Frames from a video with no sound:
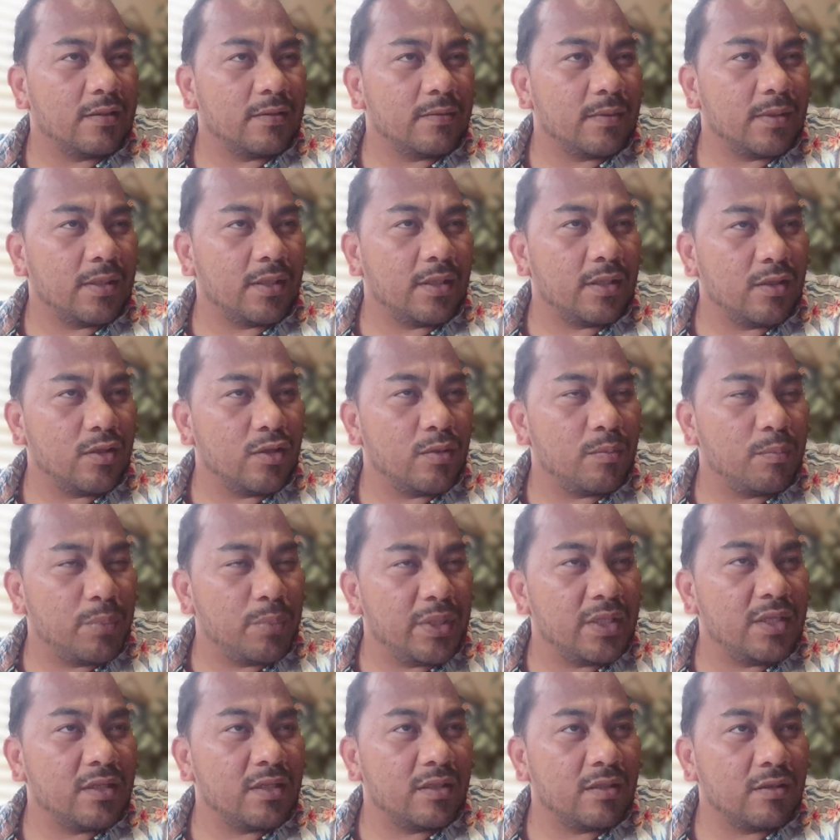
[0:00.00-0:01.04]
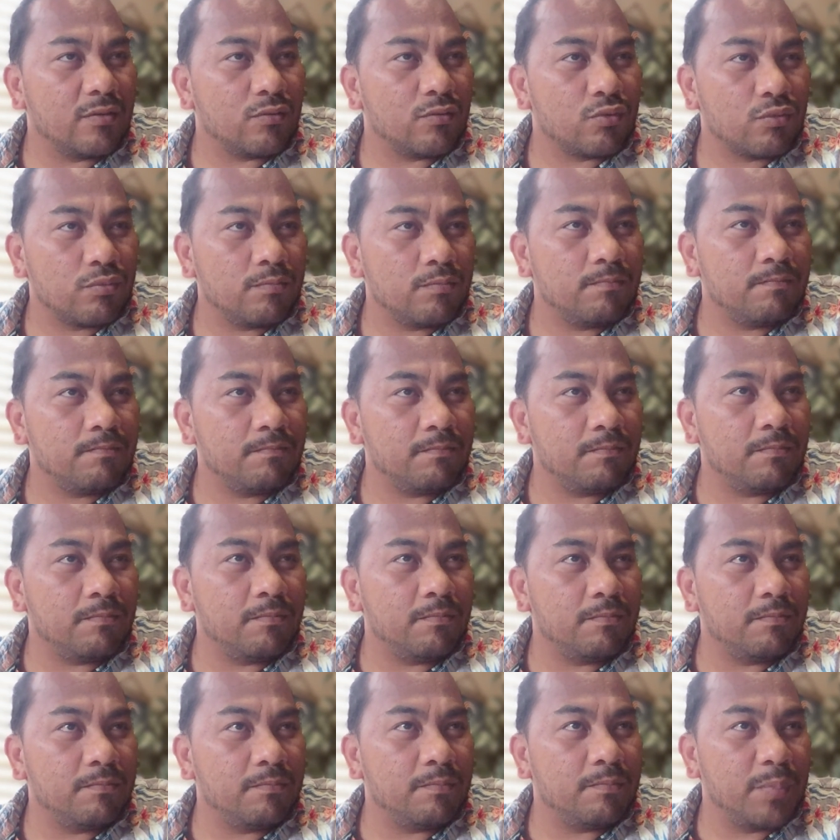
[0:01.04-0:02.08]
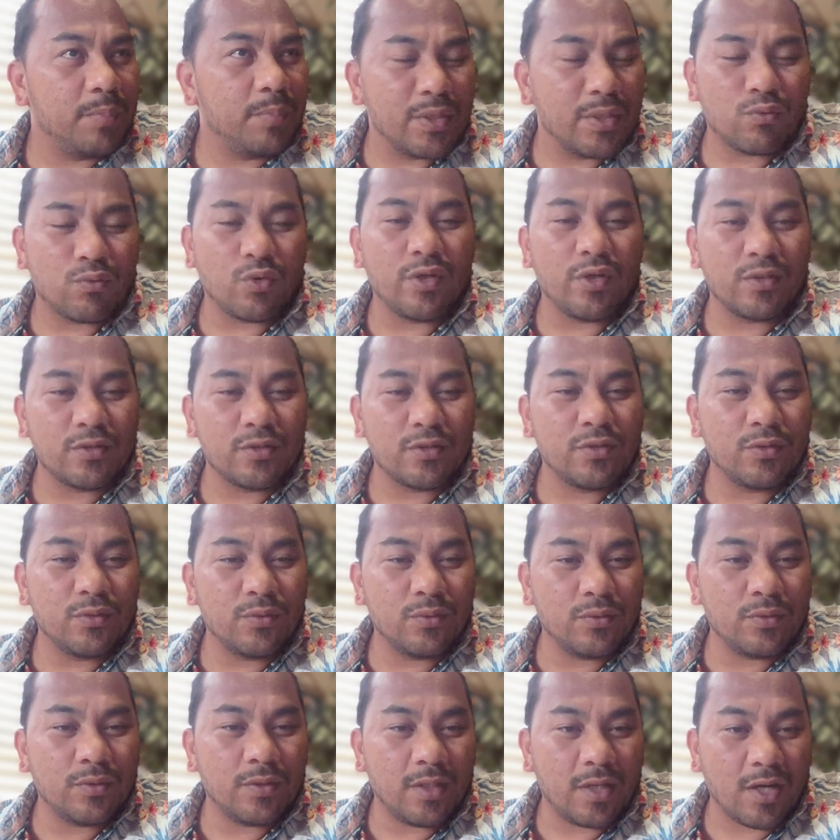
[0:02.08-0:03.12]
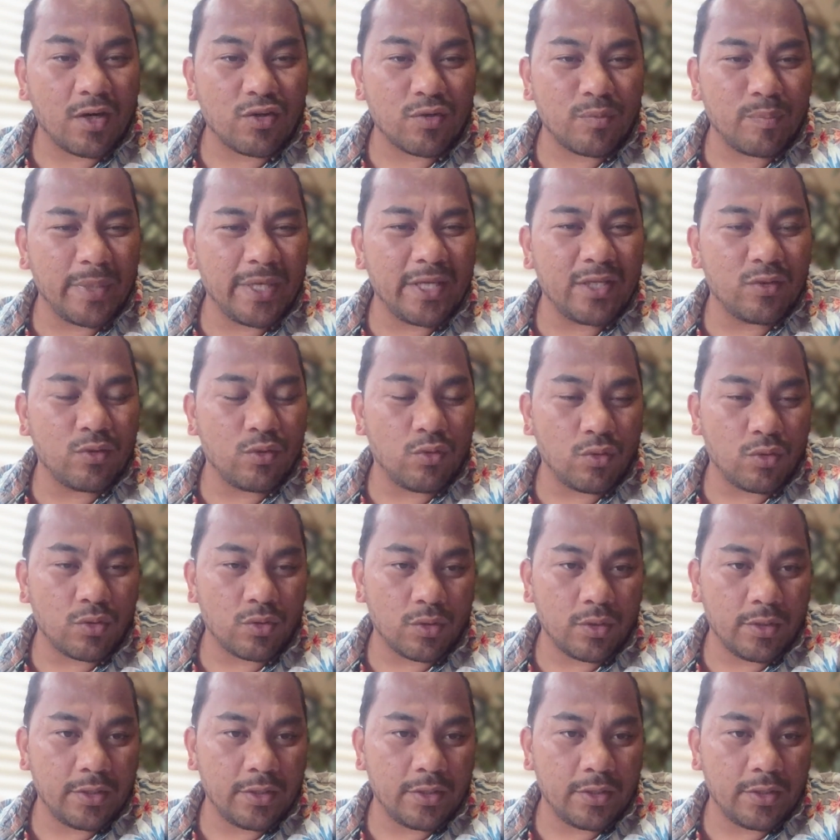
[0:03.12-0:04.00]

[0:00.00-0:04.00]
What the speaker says: know being loyal to our main core,